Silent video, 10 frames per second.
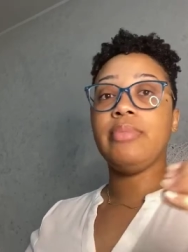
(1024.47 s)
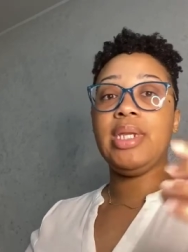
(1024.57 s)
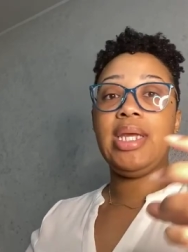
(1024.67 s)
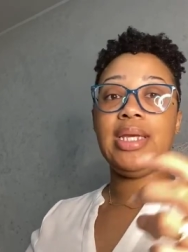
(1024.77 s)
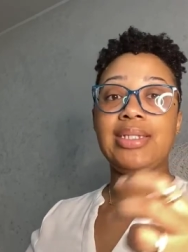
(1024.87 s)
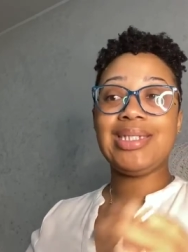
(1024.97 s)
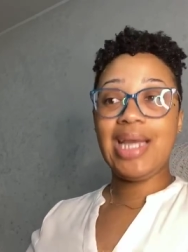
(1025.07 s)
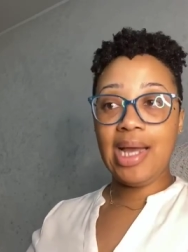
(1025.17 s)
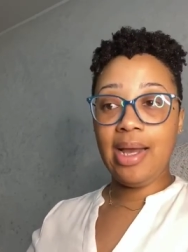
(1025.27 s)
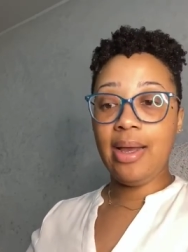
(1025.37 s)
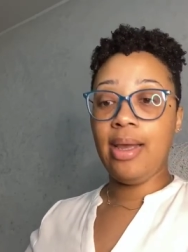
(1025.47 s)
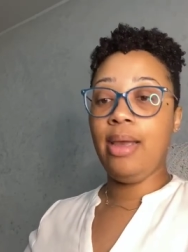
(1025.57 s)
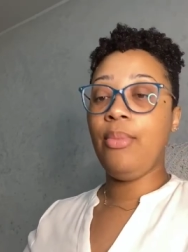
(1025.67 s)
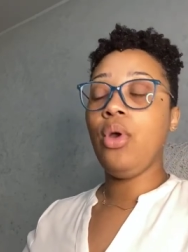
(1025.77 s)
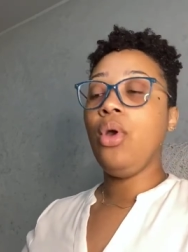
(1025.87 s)
money, and
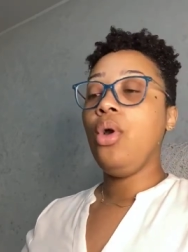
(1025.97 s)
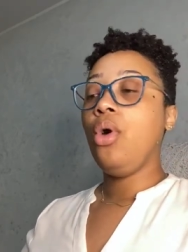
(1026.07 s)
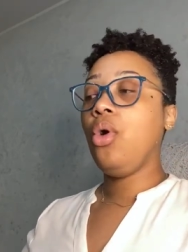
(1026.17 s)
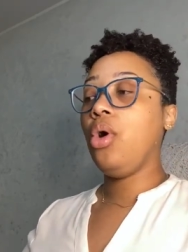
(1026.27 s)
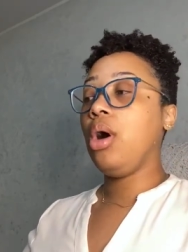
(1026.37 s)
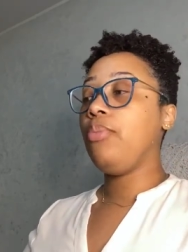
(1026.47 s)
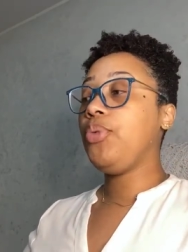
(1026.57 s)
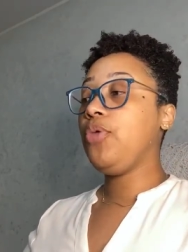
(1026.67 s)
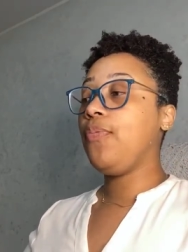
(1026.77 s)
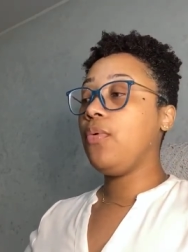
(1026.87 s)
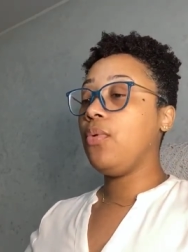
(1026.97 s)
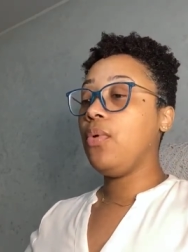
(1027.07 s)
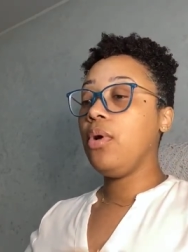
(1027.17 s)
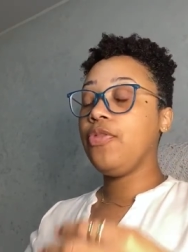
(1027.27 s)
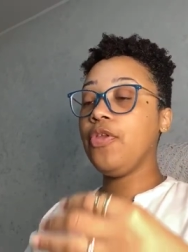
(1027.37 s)
time on
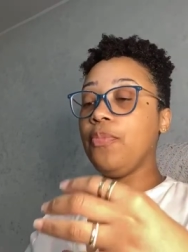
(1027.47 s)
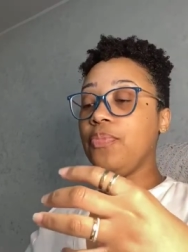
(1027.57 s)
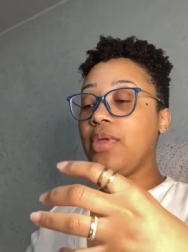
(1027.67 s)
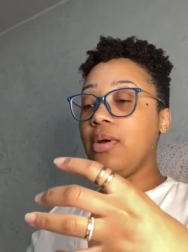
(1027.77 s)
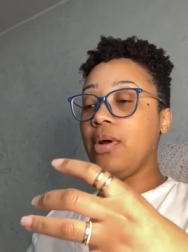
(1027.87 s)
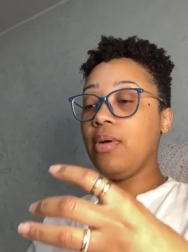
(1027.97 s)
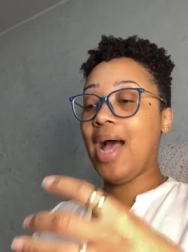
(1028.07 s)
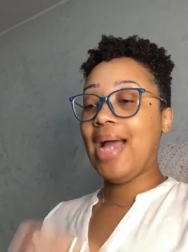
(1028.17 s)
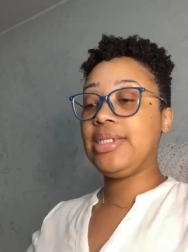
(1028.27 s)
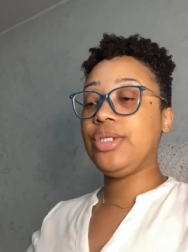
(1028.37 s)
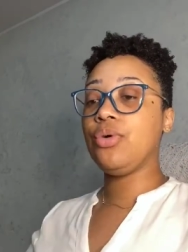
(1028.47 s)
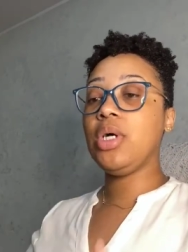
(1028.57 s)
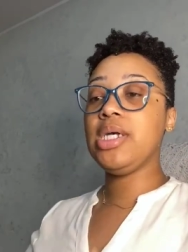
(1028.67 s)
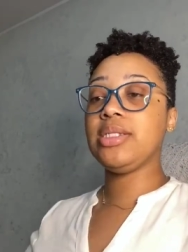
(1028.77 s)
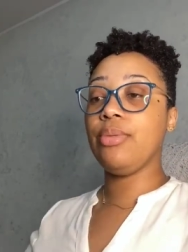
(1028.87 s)
people the the ideal
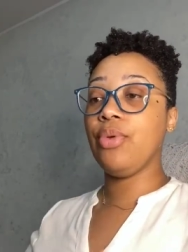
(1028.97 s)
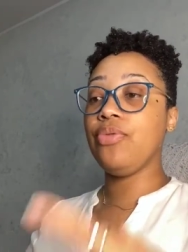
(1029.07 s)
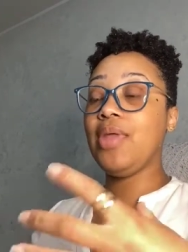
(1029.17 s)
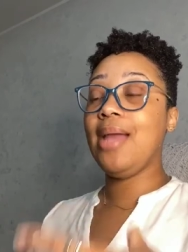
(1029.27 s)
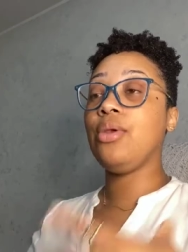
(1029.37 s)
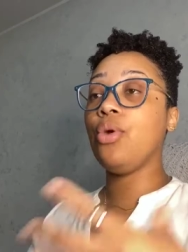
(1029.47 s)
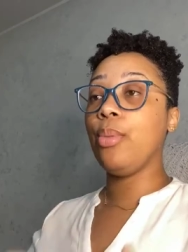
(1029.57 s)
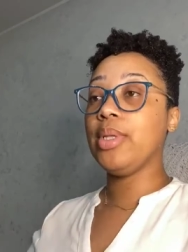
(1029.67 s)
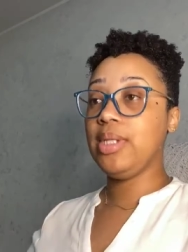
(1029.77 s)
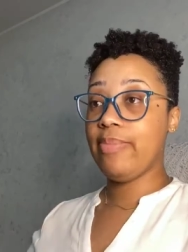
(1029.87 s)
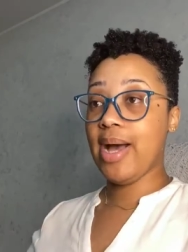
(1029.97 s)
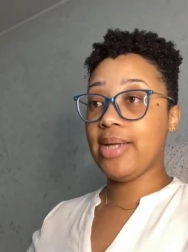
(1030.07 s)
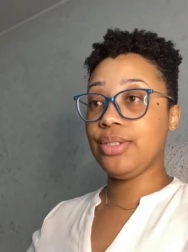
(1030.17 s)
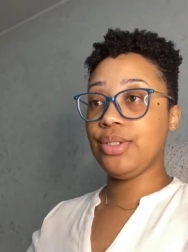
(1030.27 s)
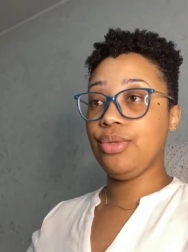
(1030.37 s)
customer that normally
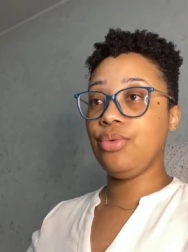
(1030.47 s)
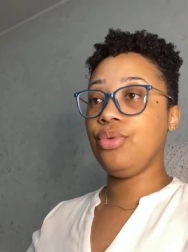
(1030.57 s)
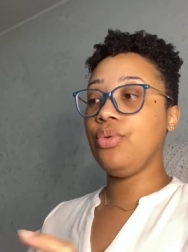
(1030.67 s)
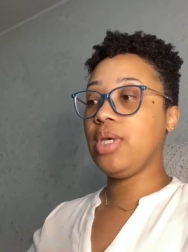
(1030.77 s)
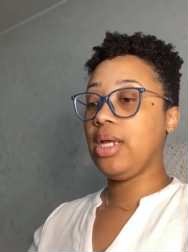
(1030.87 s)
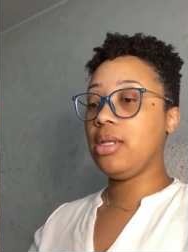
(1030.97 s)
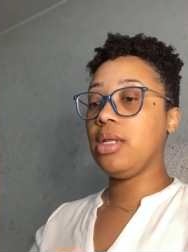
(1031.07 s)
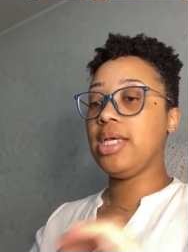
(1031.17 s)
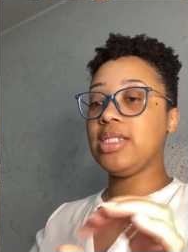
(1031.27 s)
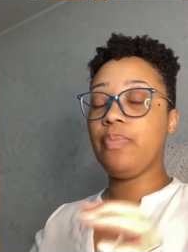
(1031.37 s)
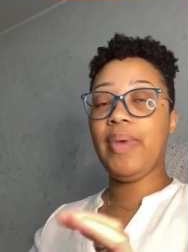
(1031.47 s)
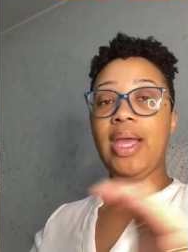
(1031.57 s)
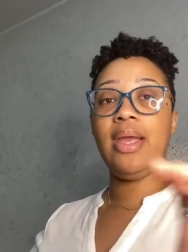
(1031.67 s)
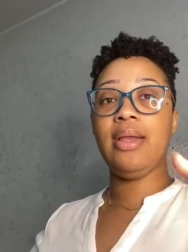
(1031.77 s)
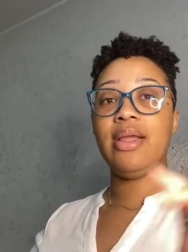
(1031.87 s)
buys to you you can
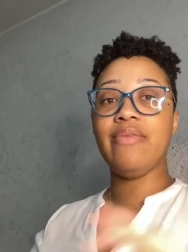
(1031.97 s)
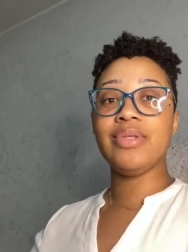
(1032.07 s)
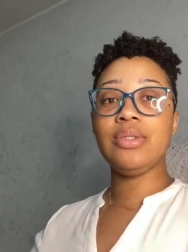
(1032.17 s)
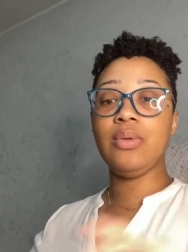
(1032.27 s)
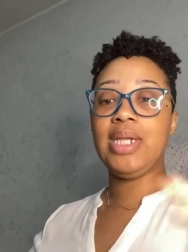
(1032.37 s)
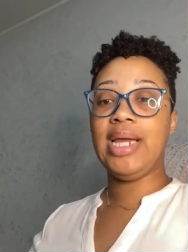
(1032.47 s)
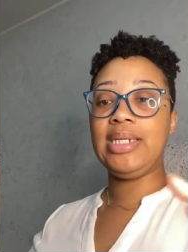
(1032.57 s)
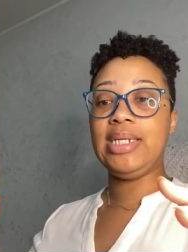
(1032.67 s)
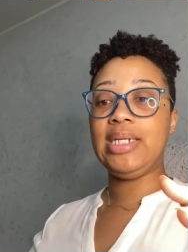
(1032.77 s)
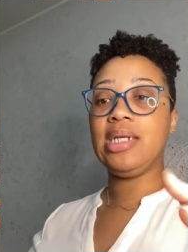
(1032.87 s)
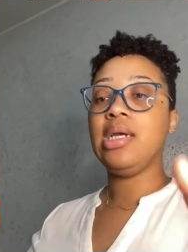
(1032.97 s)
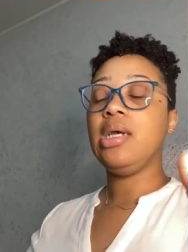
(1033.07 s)
expand ever so lightly